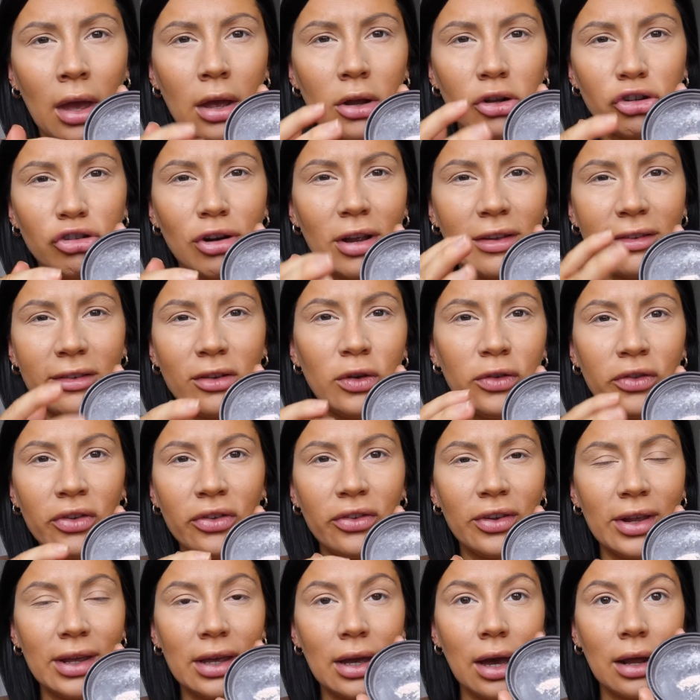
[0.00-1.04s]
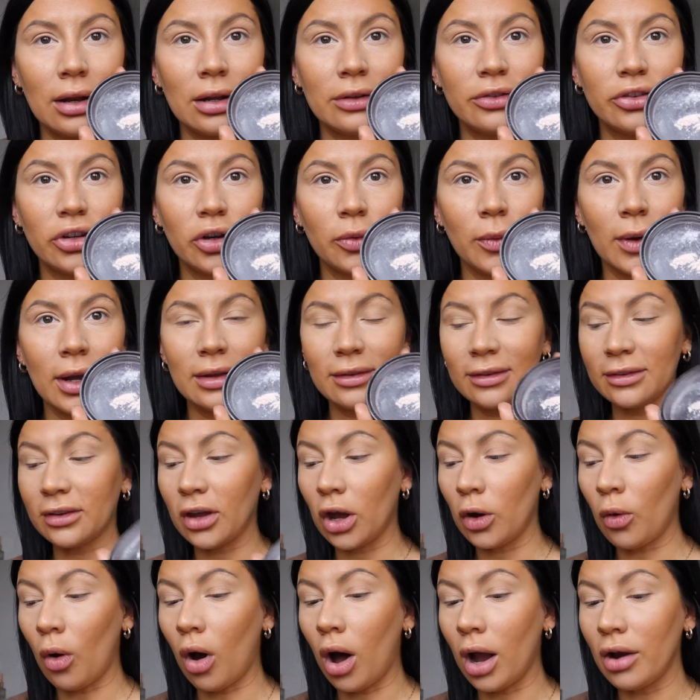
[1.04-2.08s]
translucency colour to it, so
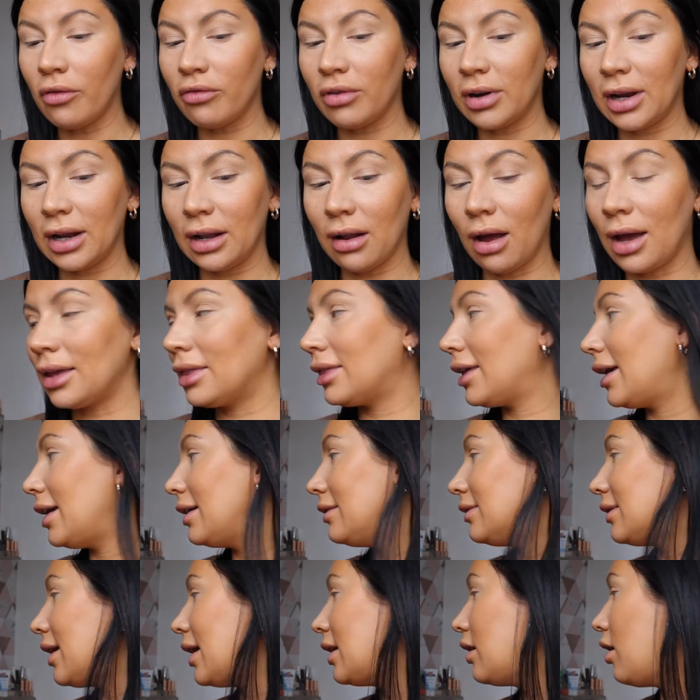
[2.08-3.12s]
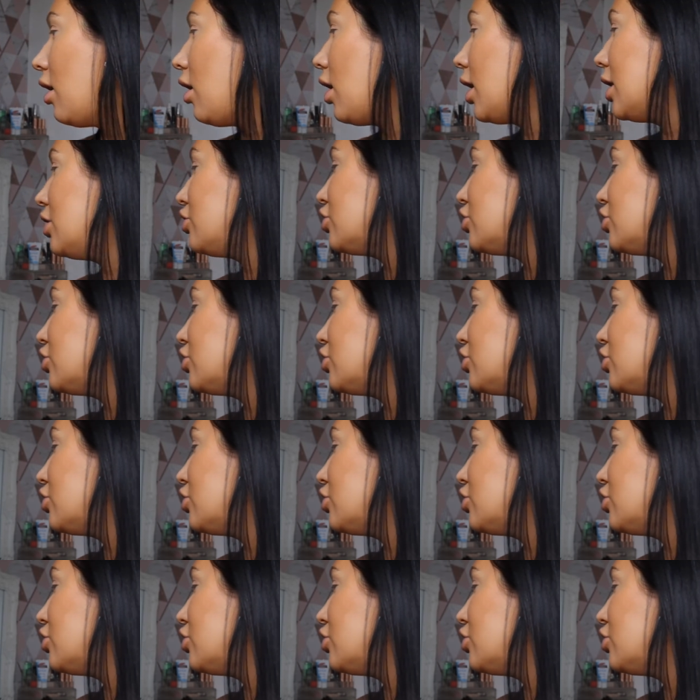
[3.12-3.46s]
I really like this, and I